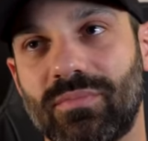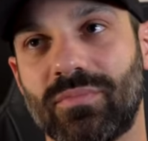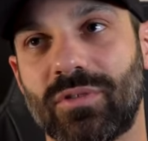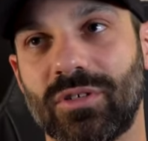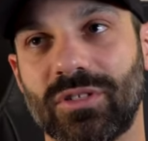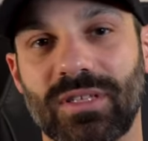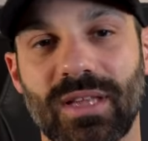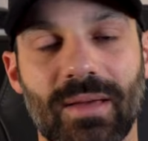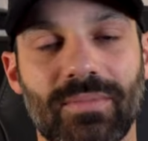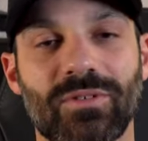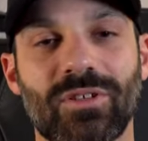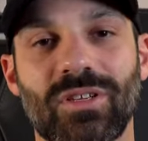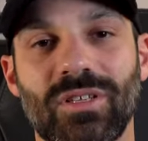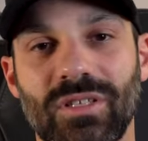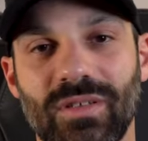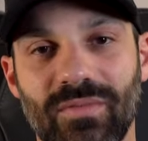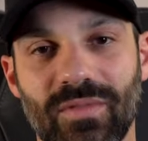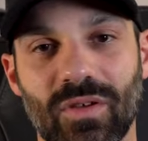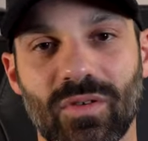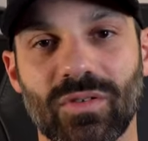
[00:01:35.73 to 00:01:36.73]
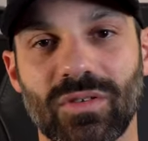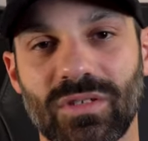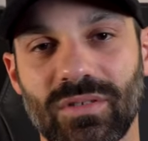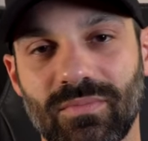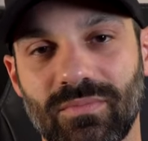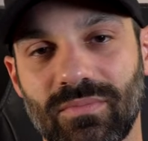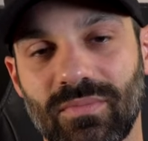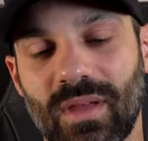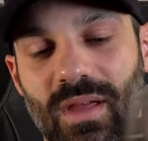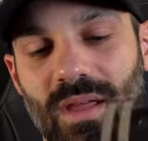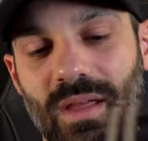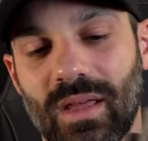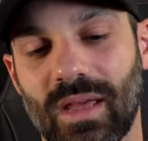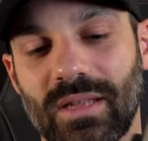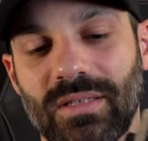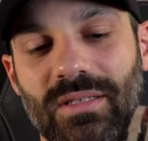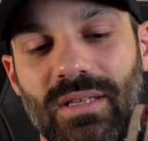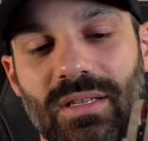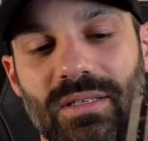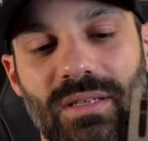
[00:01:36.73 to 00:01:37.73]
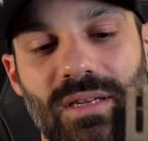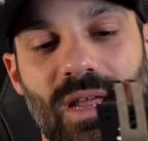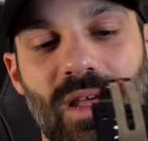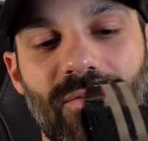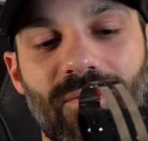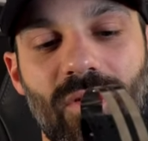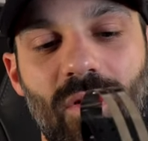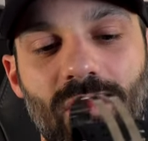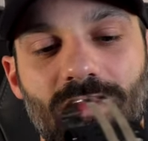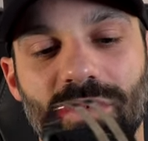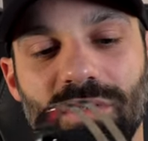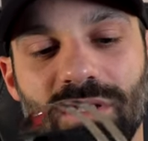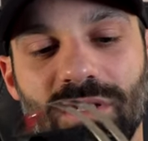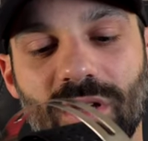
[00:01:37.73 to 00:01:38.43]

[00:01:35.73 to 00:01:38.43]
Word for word: perceptions of those headsets and headphones.